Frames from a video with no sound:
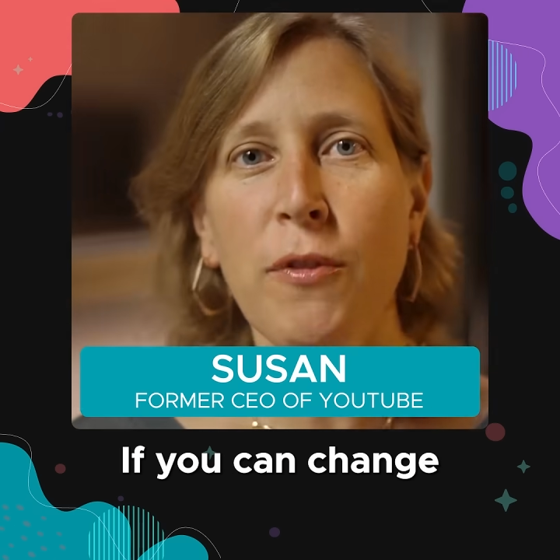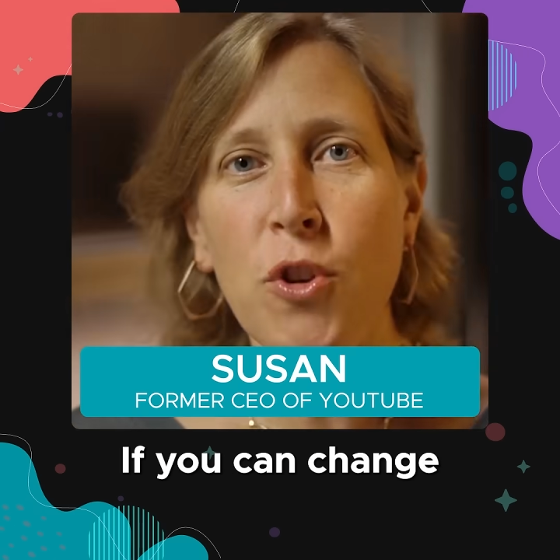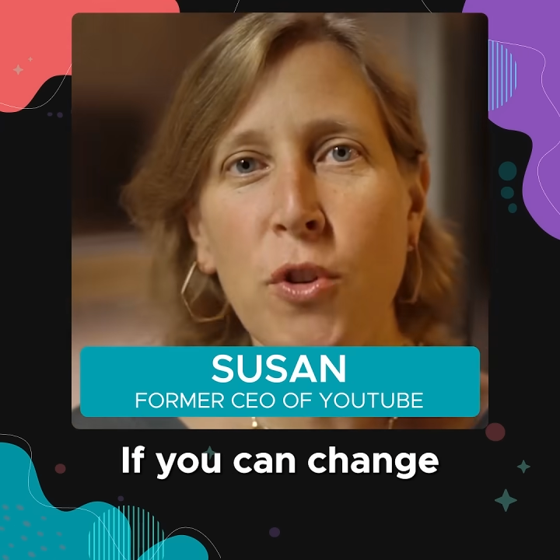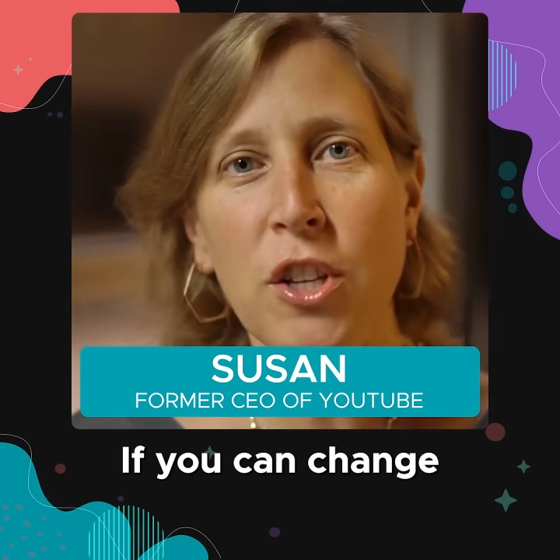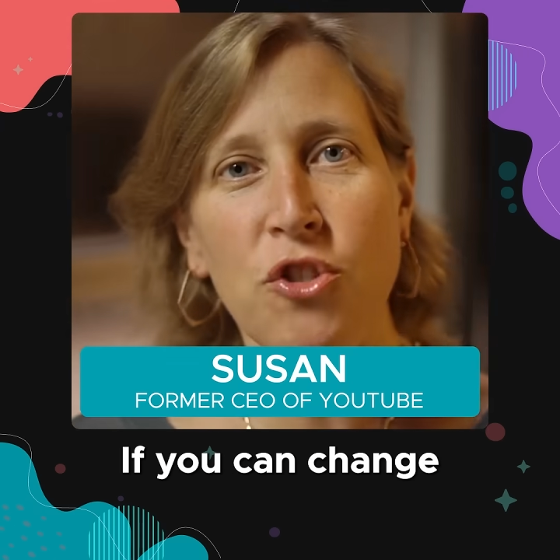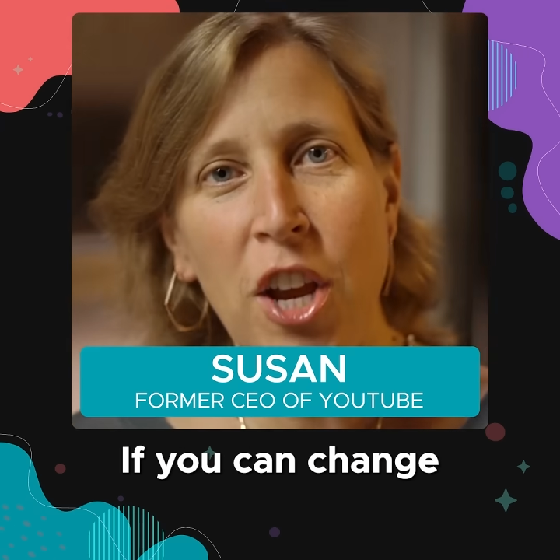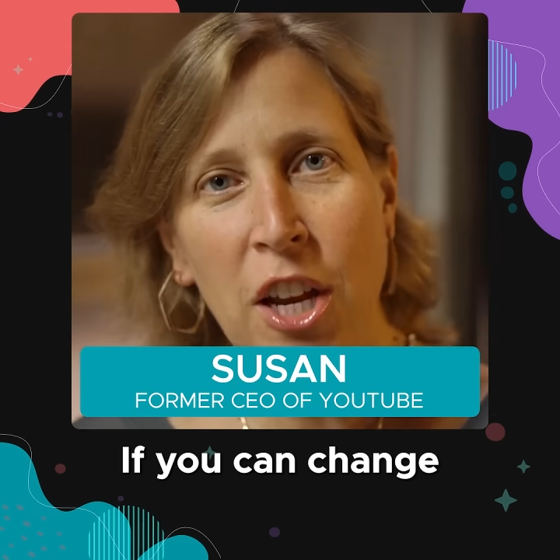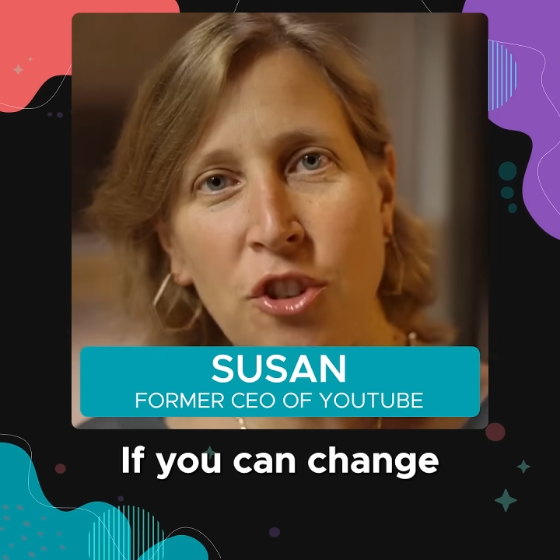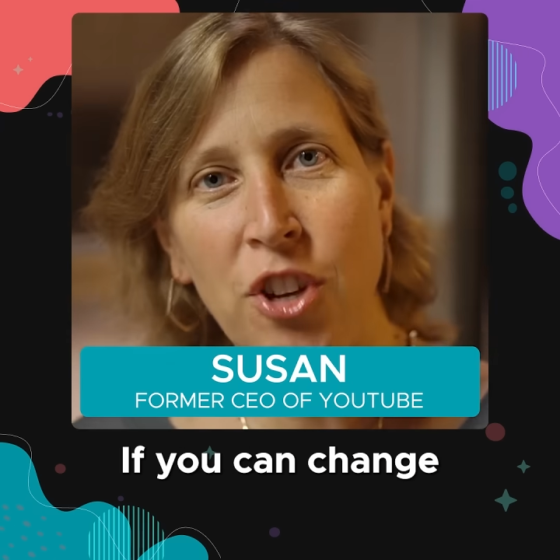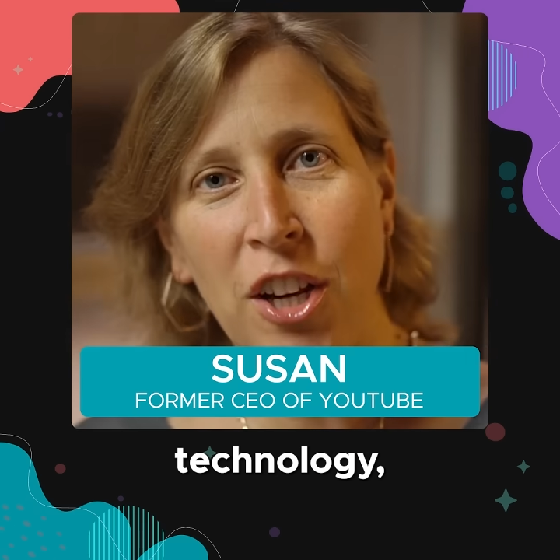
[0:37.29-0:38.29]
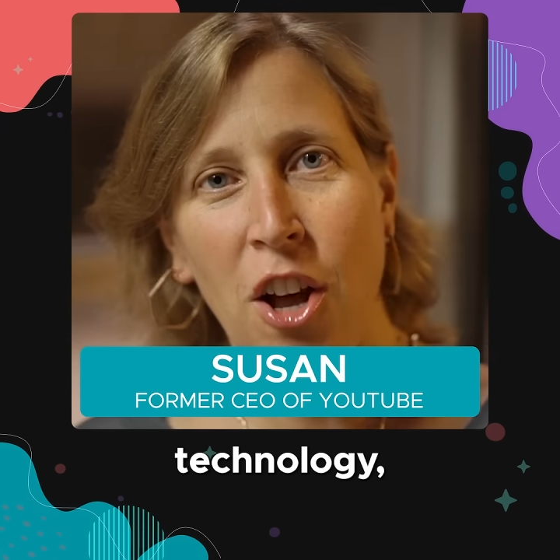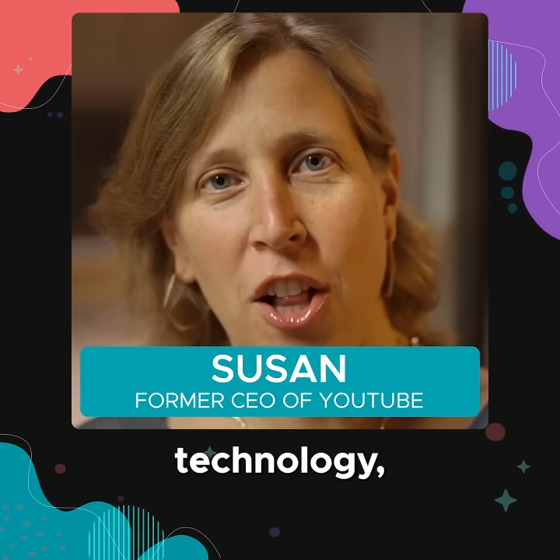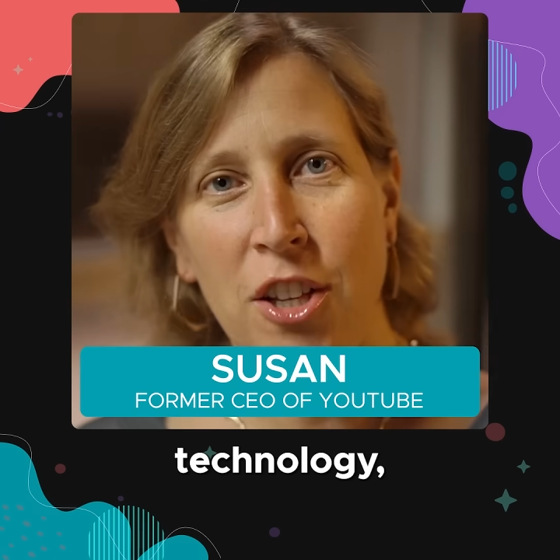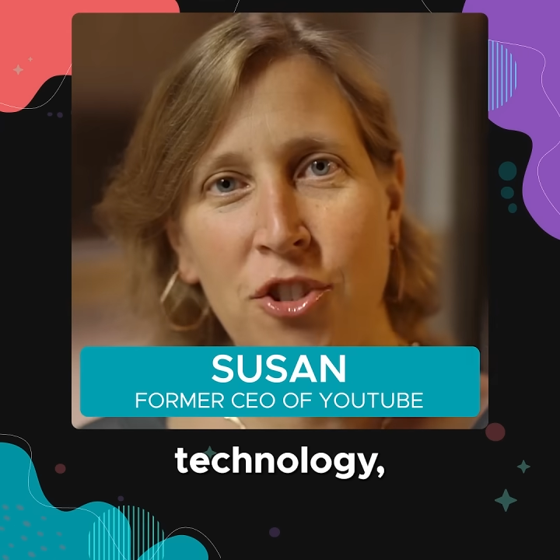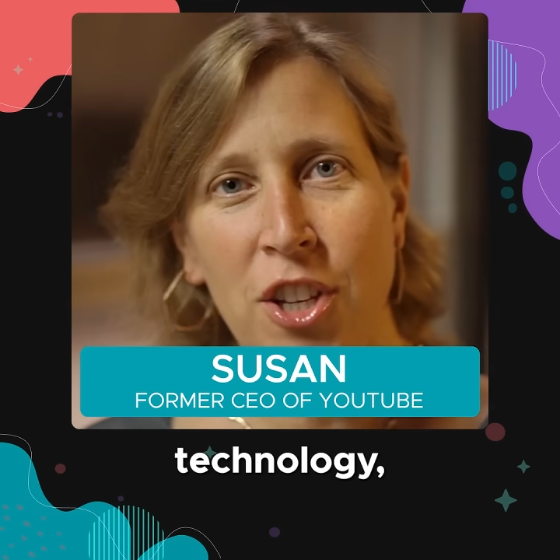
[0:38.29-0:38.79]
If you can change
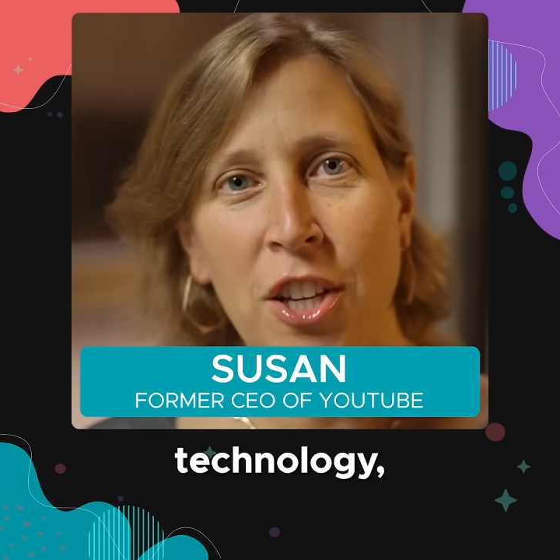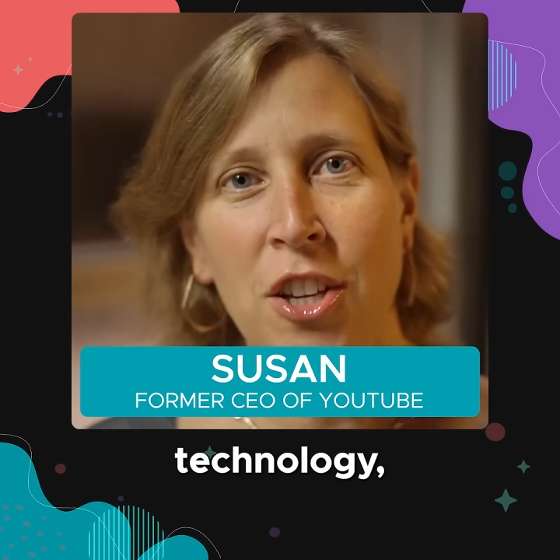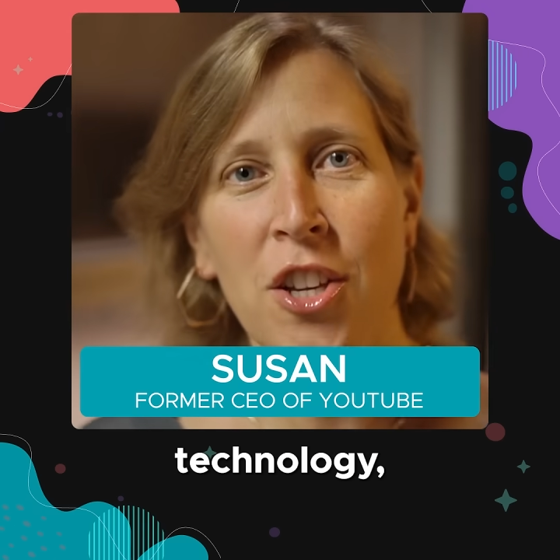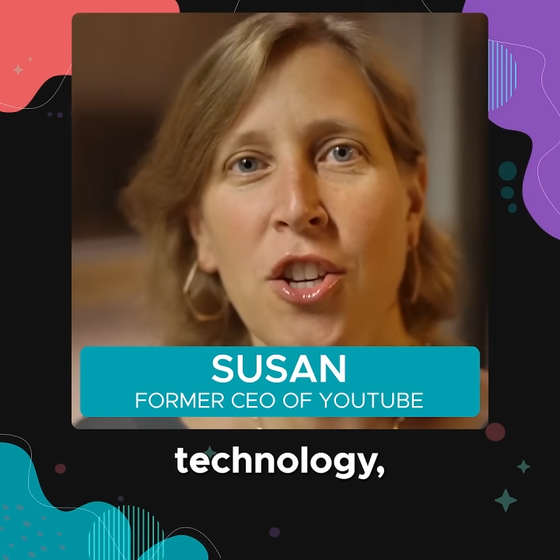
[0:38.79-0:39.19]
technology,